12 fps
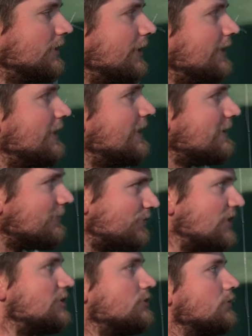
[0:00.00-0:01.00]
And
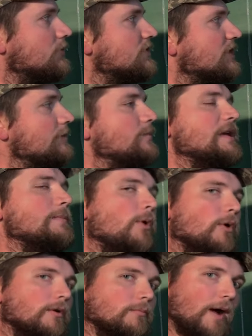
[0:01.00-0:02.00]
individuals can be
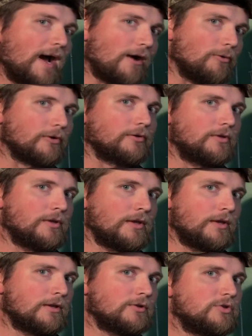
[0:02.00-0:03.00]
more empowered
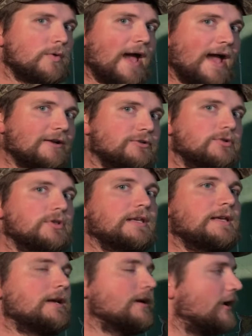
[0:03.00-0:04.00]
to
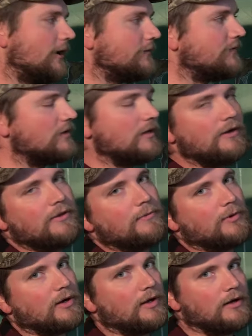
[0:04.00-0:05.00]
actually hunt the deer they
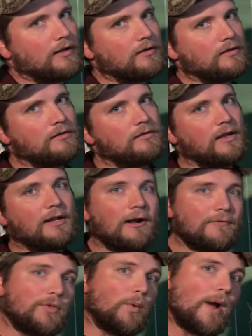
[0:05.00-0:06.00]
want to hunt and
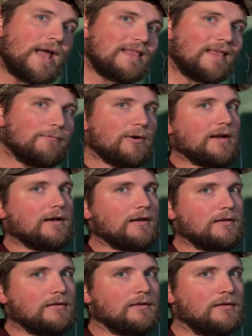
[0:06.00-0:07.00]
hunt the way they want to
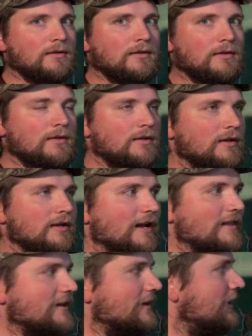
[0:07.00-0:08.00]
hunt. And I
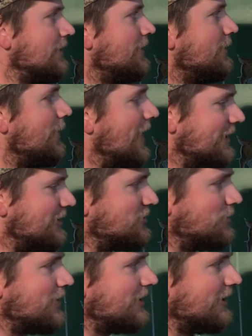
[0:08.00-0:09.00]
think
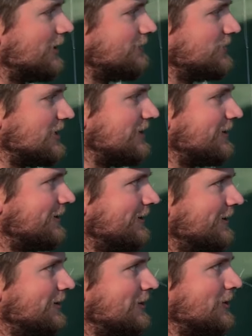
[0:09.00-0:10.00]
management of deer
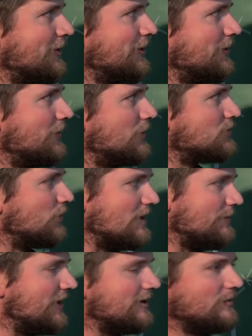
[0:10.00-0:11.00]
was way
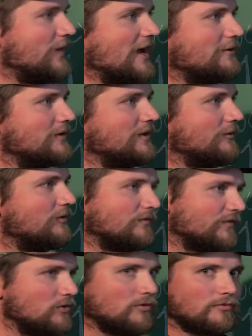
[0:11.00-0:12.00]
better back when there were
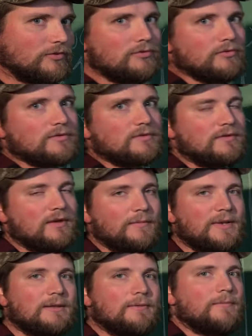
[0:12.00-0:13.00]
fewer rules. I
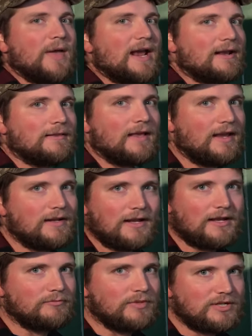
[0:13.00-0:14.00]
mean, back in the heyday
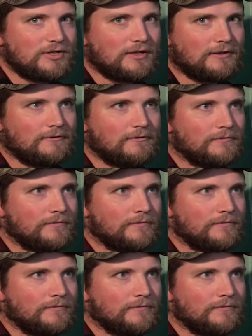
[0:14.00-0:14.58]
in Michigan,